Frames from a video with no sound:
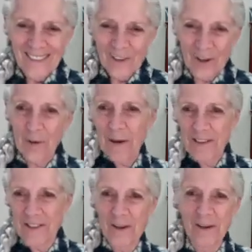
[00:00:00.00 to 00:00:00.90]
talk about
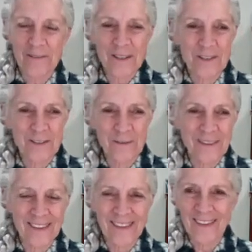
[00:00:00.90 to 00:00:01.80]
softness and
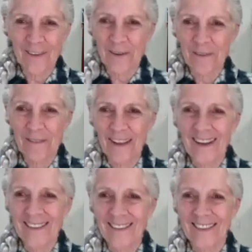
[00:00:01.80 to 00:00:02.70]
wiggling and all of that.